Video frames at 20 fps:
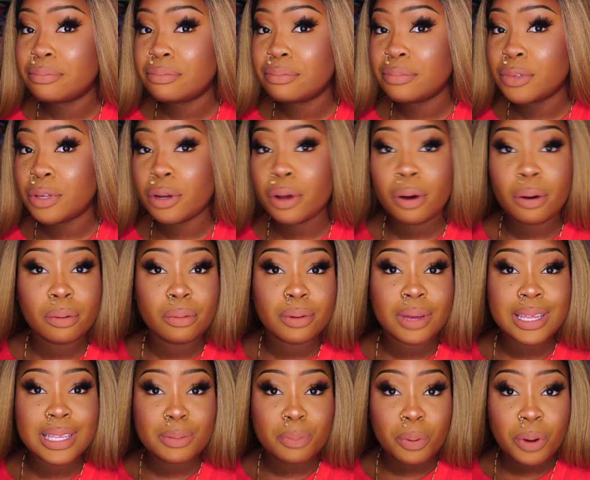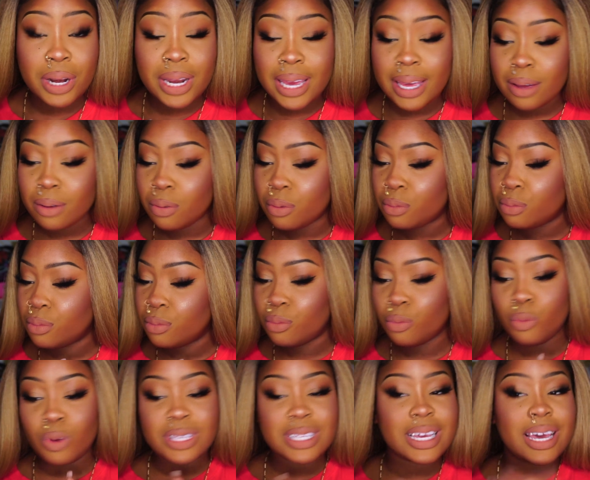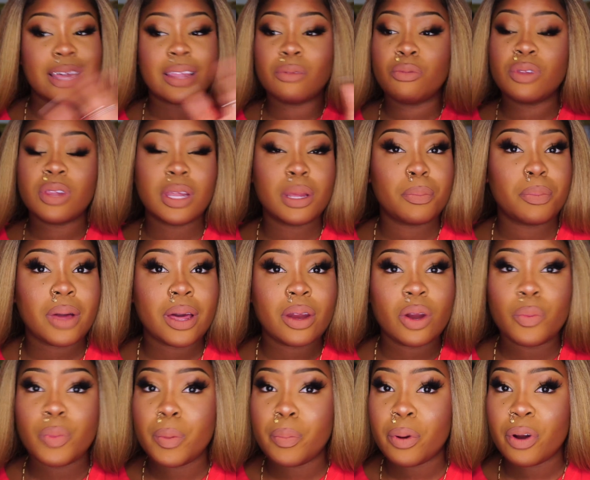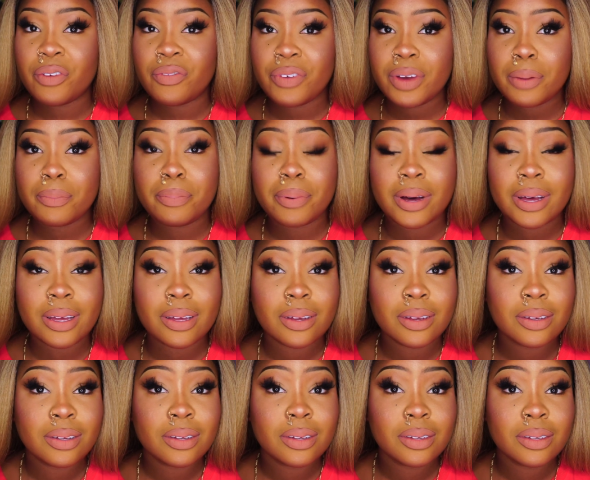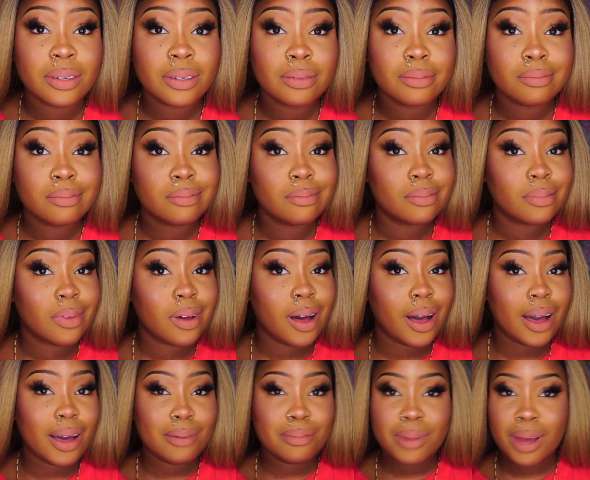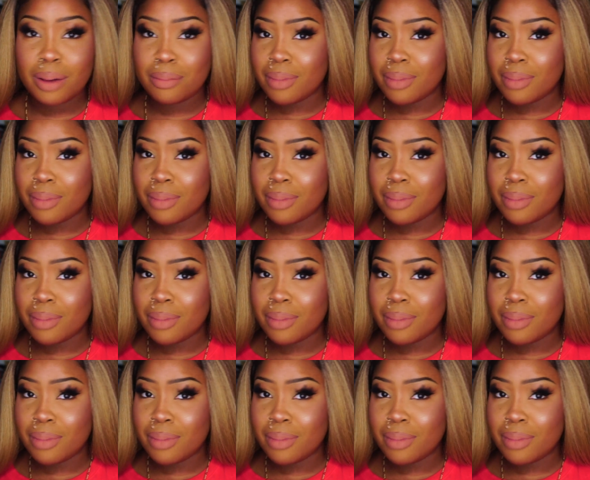You know, it's pretty. Once again, with lip liner, it'd be perfect, but I'm not